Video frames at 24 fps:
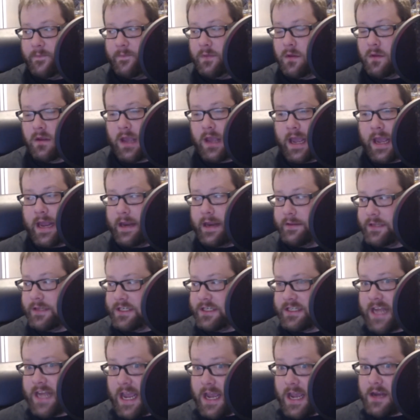In The
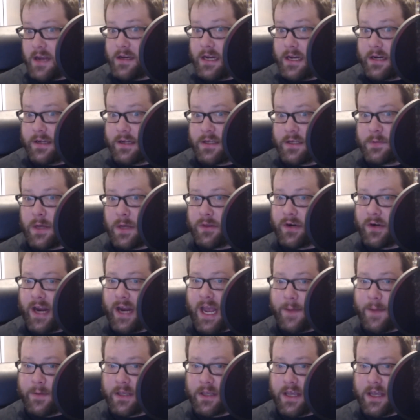Stand, it is Mother
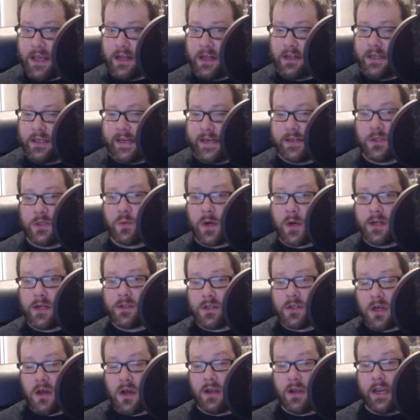Abigail. In Swan
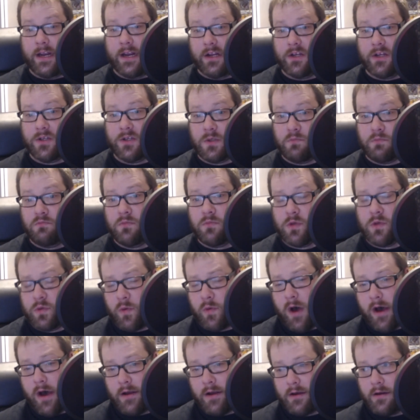Song, it is
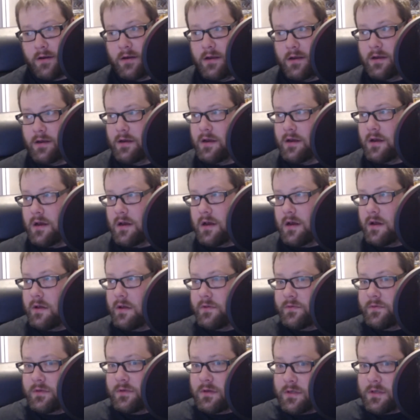Swan.
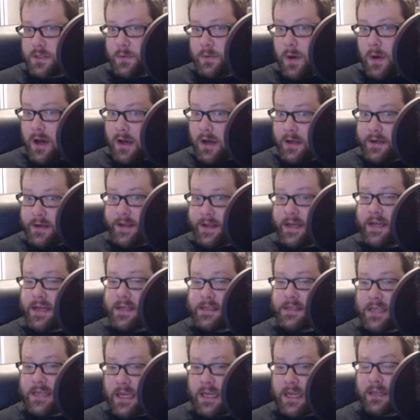Swan is
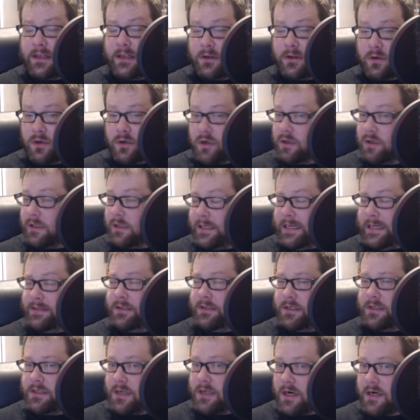a little girl at the
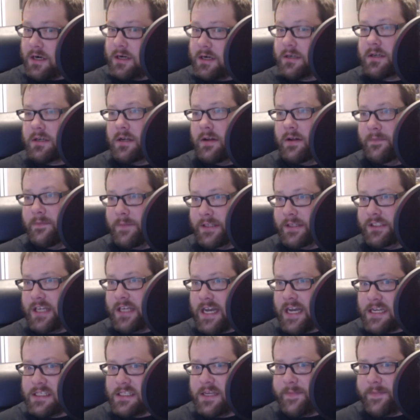start, but she
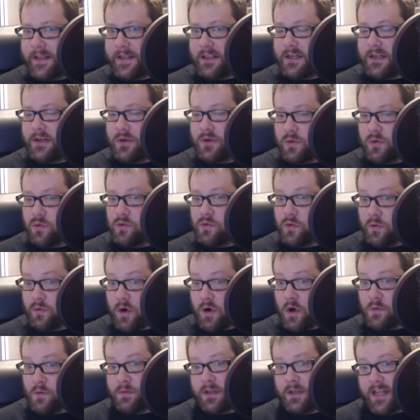has the ability to
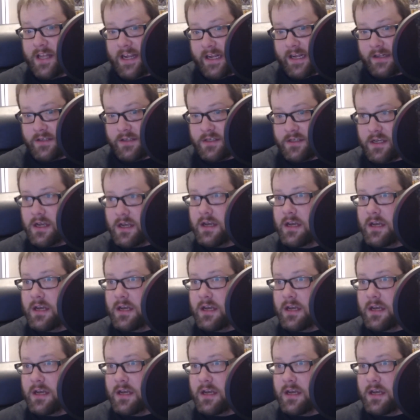grow plants.